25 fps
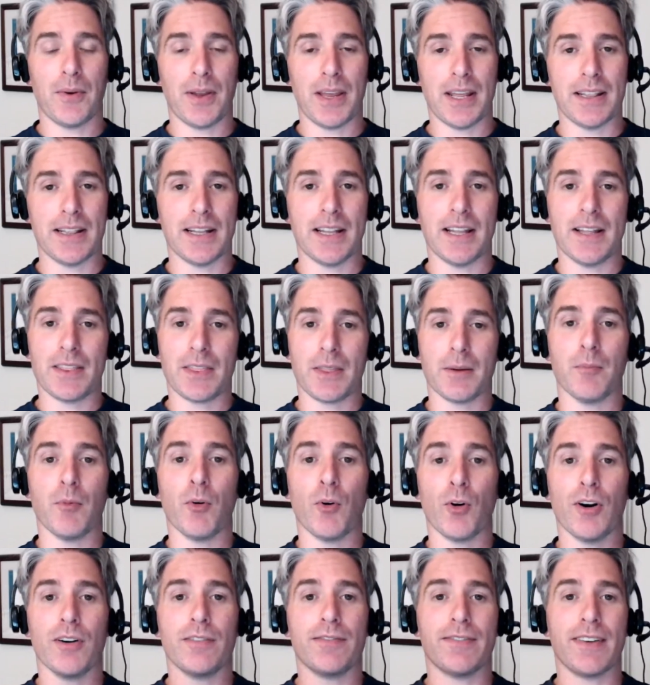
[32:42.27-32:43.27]
in the, the
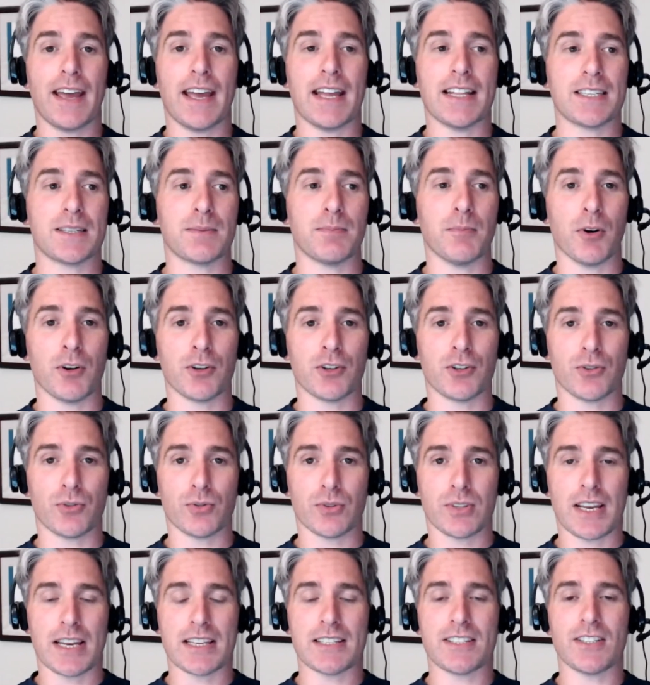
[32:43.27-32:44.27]
more advanced
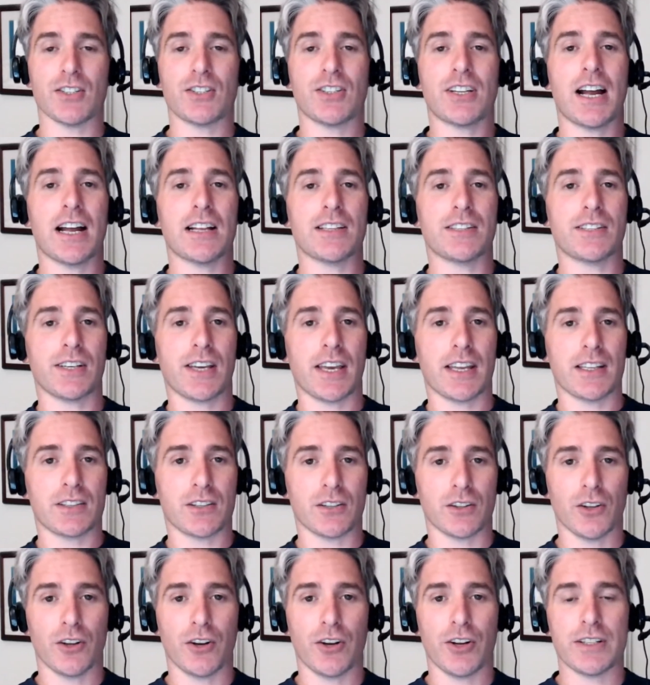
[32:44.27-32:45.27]
modules as you start to get
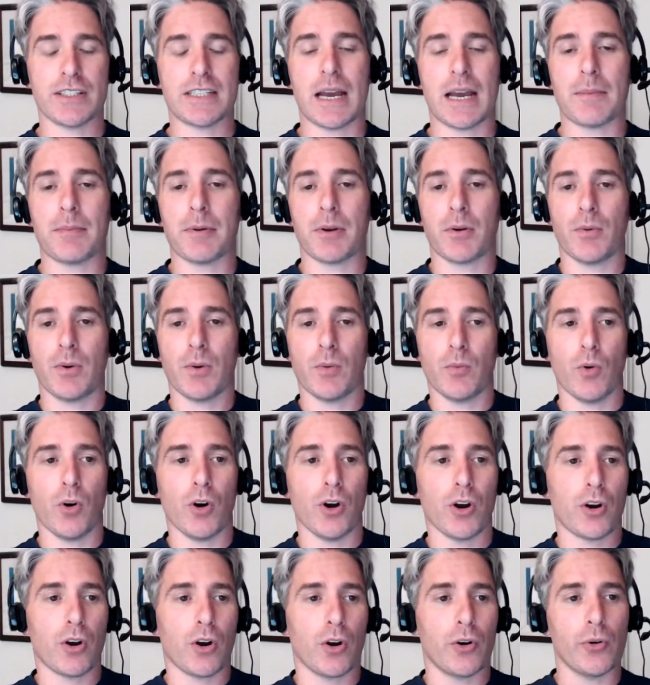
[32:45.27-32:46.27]
to learn tapping we
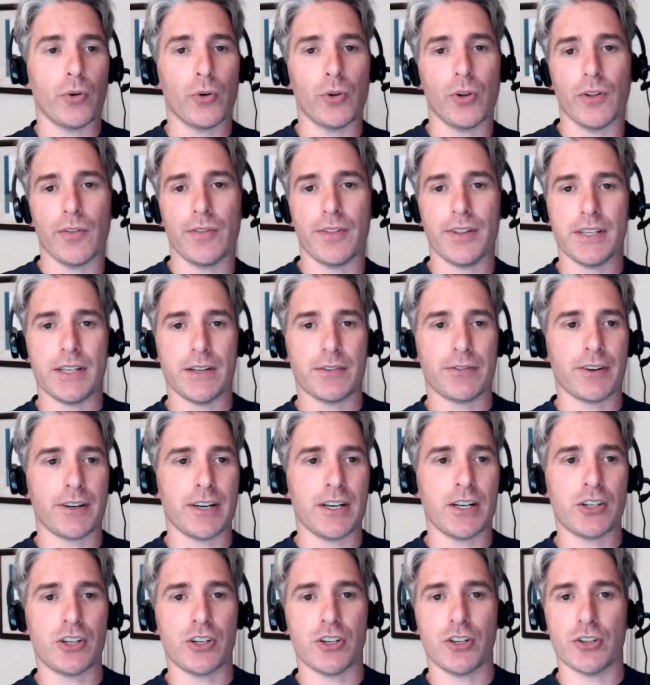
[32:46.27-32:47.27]
work on all of the different
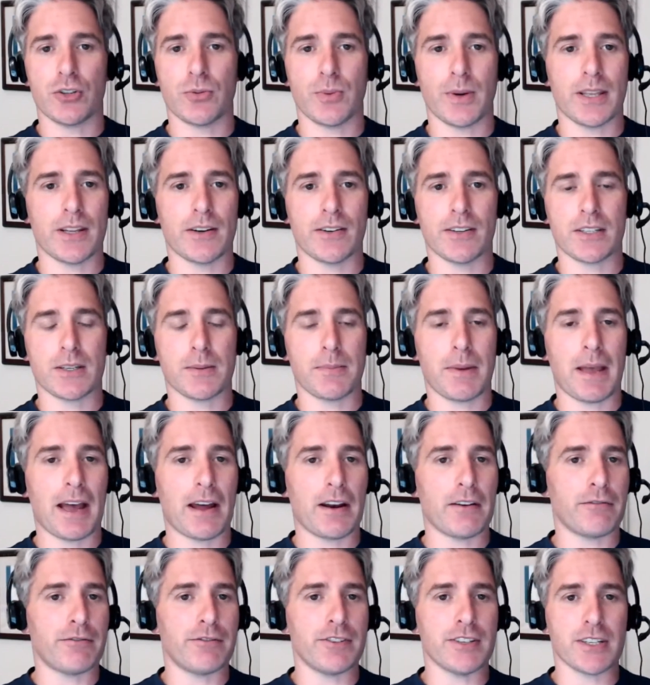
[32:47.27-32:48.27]
issues whether it's
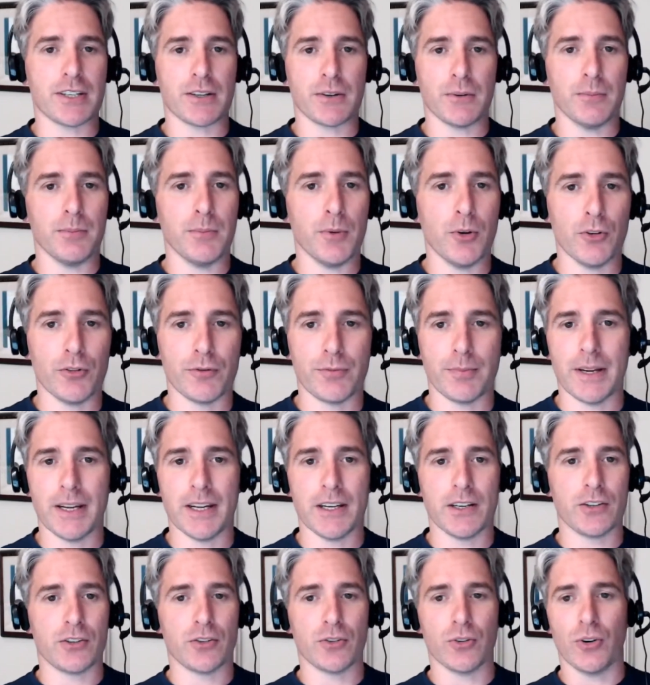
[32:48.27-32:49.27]
about physical
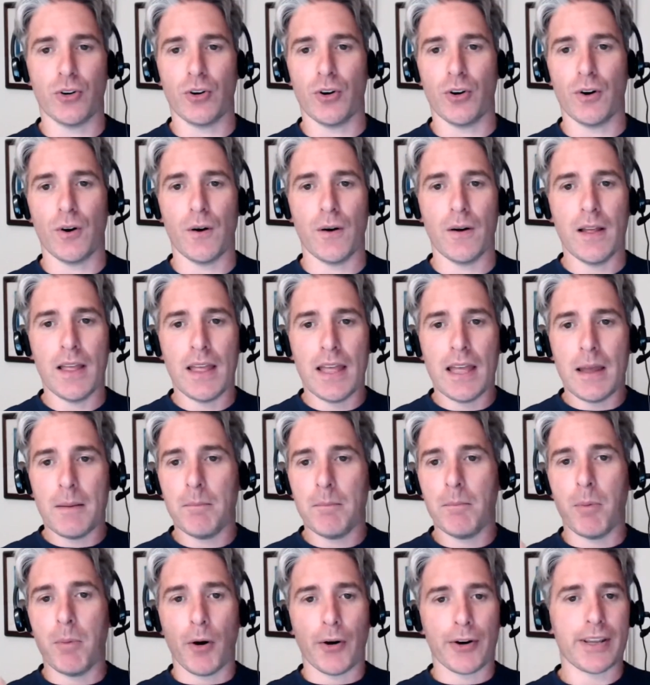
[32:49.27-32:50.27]
movement or
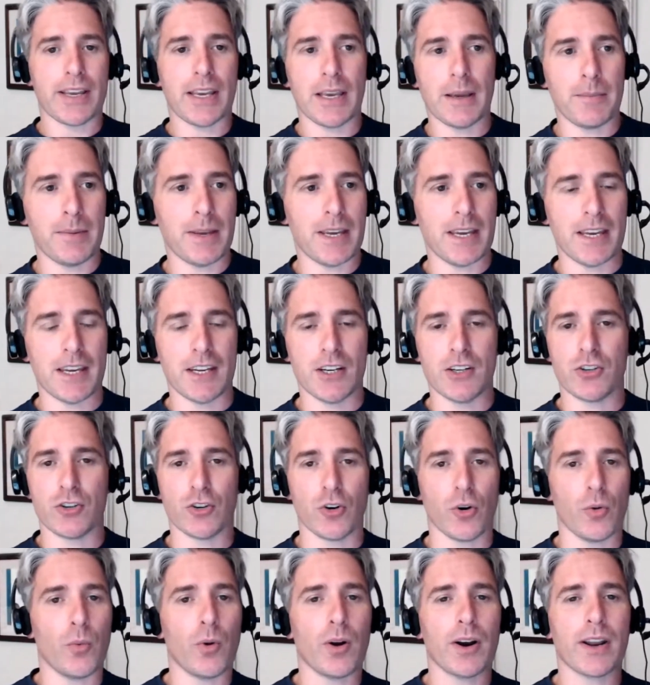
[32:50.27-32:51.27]
body
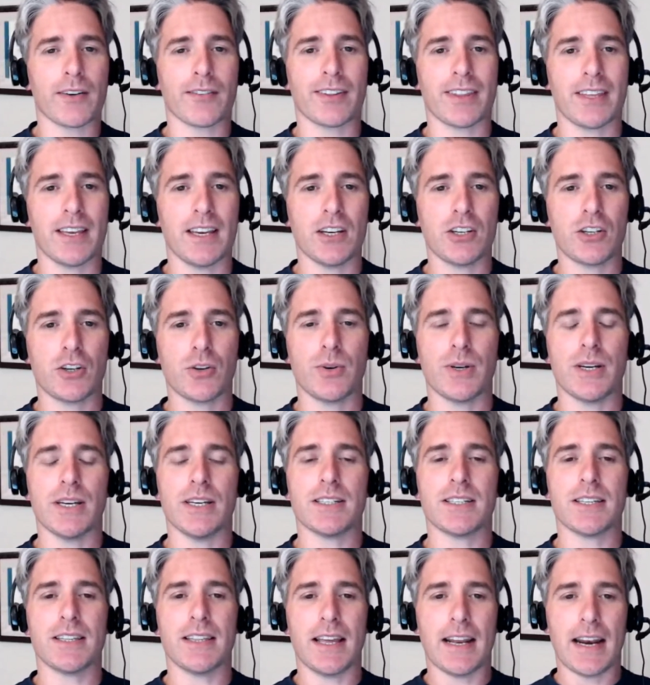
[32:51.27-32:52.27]
image or whatever the issue
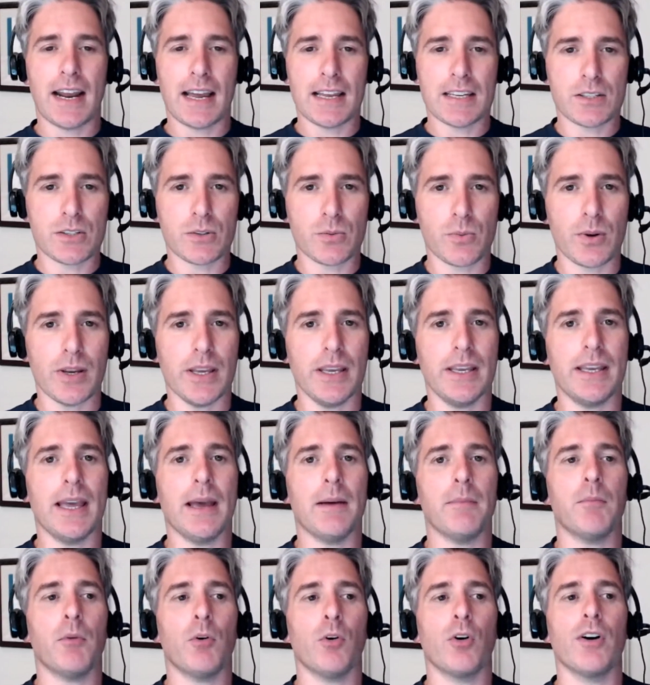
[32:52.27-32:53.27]
is and then as we
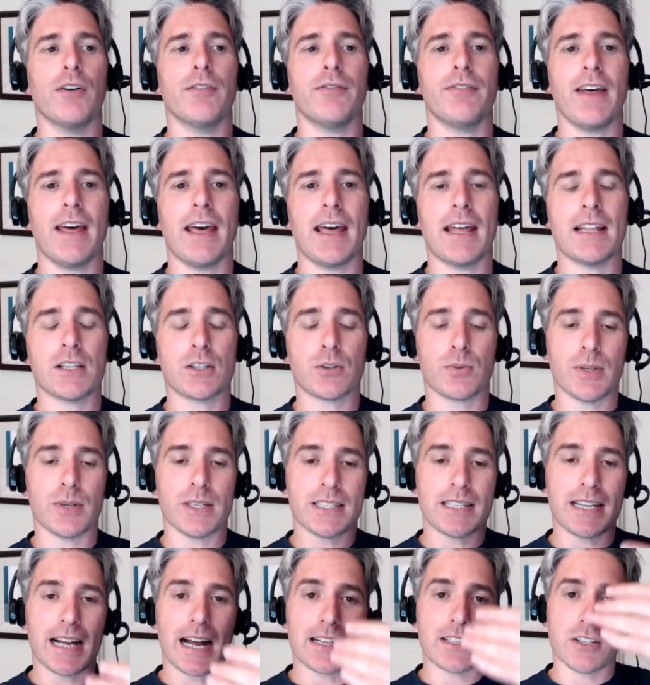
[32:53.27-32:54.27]
get more advanced
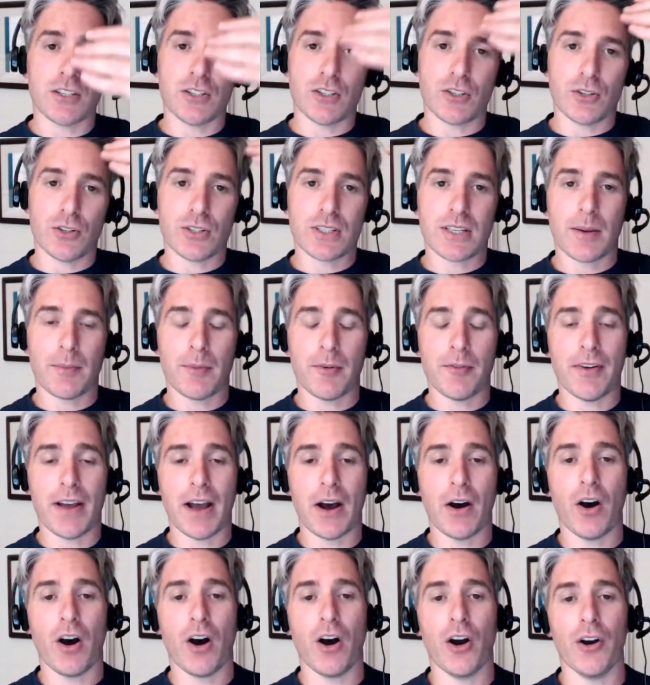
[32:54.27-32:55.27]
we start to do some of
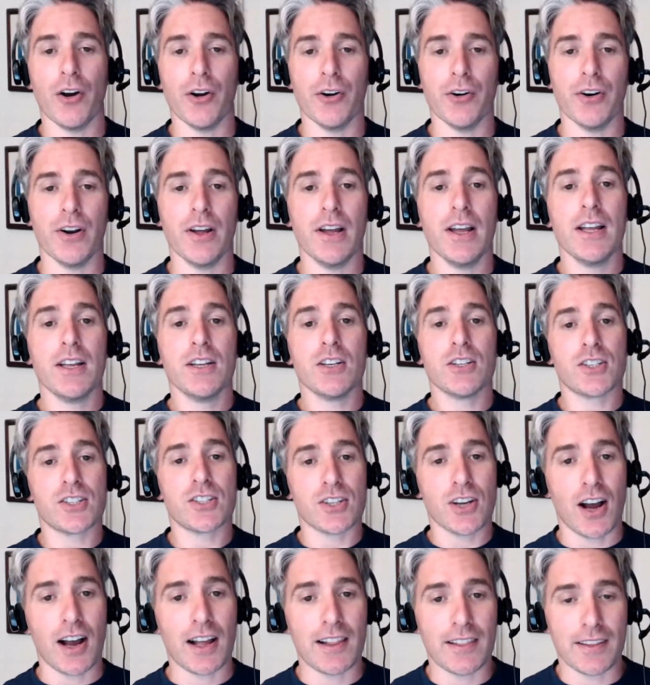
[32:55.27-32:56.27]
our own
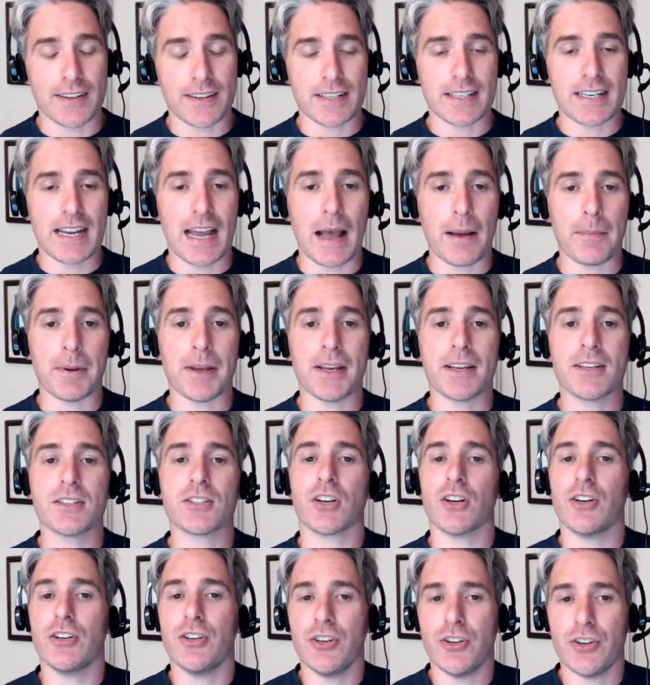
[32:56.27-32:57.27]
silent tapping
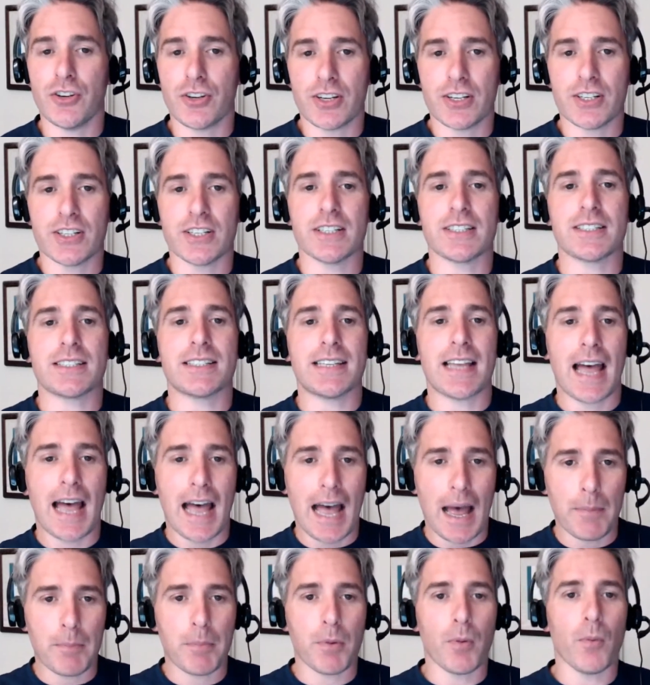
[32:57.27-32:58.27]
so you can just
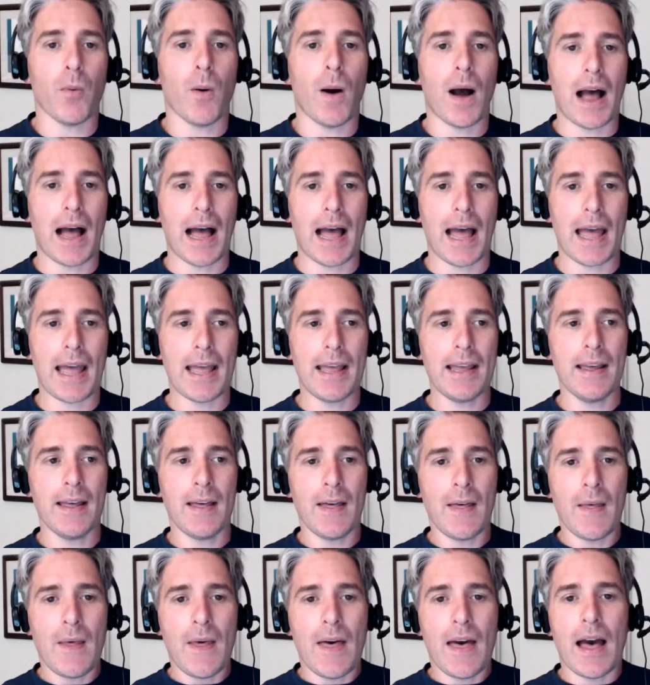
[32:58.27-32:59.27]
tap away
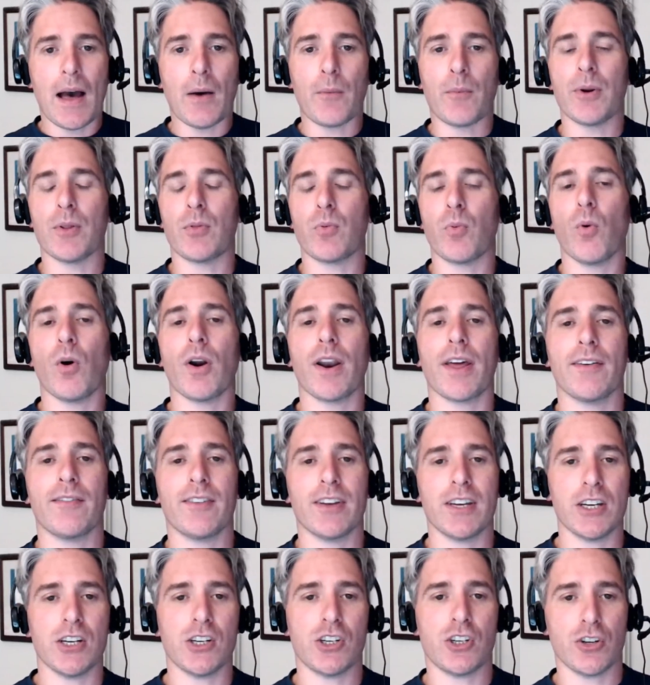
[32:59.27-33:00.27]
with
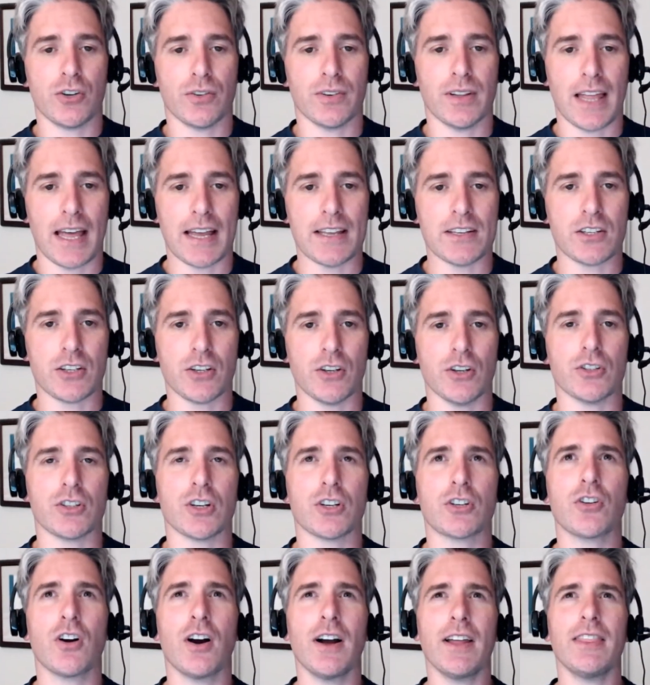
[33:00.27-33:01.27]
whatever issue relates to you
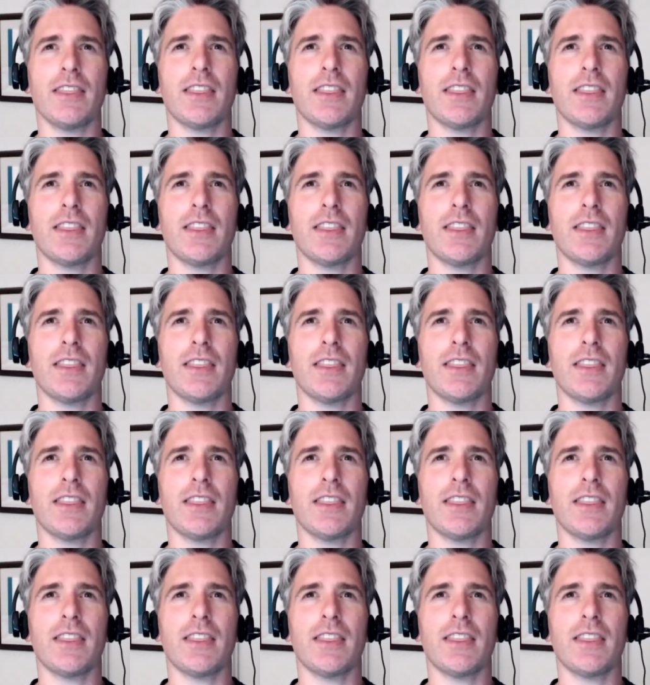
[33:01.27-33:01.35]
so try